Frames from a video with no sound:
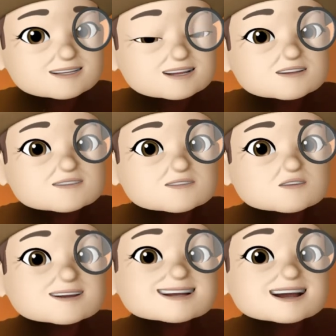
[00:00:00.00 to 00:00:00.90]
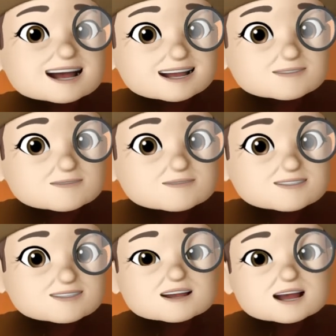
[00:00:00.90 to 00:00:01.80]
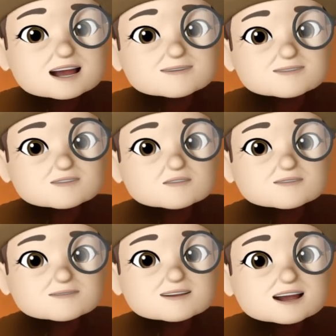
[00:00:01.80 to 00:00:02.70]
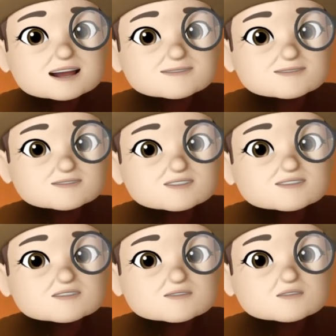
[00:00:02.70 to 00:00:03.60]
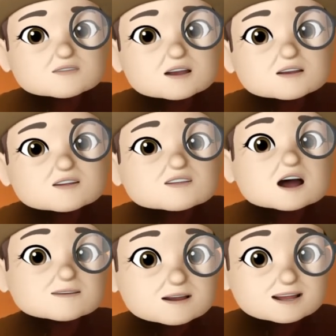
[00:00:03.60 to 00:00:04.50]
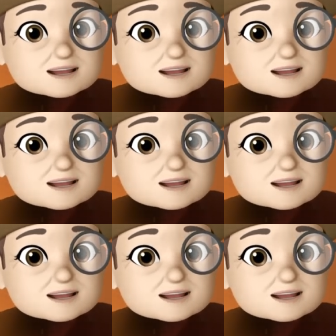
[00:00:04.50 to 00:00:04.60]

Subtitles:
for games, Apple would be able to dominate